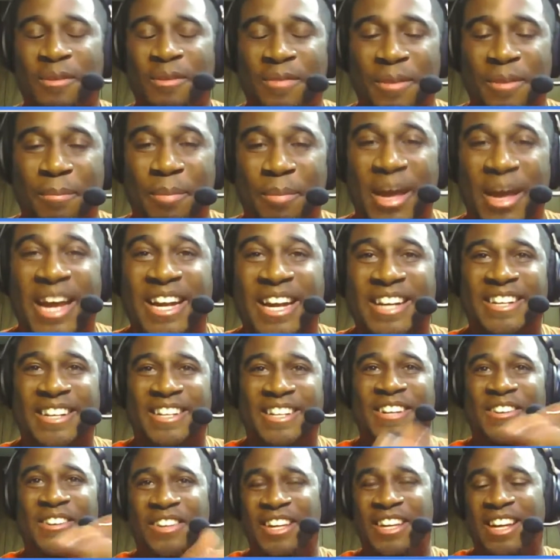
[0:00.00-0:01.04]
bake, you
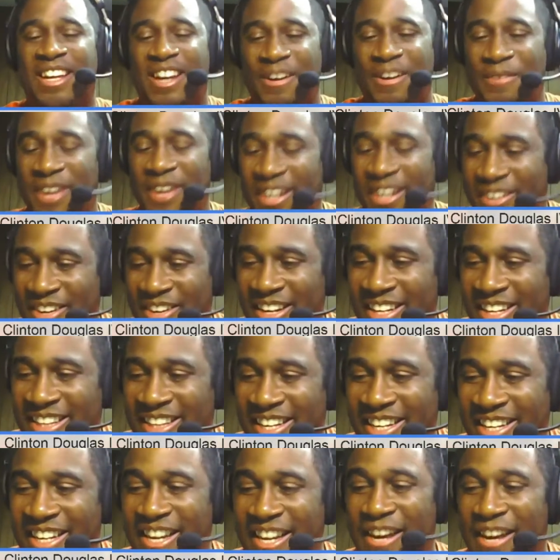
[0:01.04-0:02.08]
know, the what do you call that
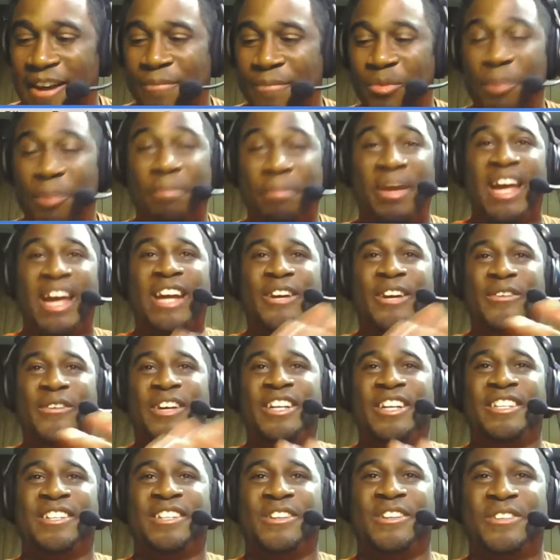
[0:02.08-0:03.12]
thing? The
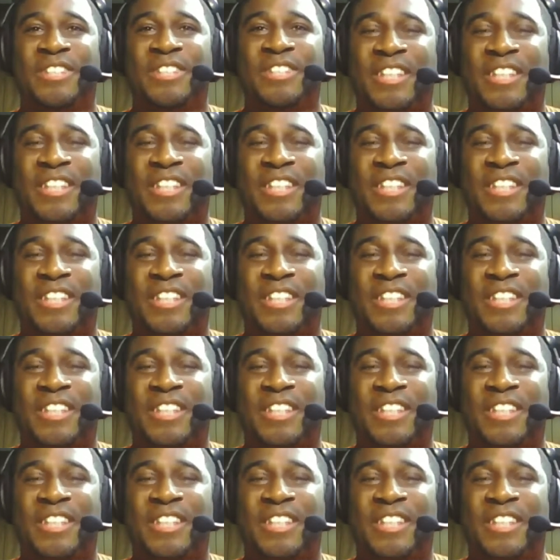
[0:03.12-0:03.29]
bakeries, those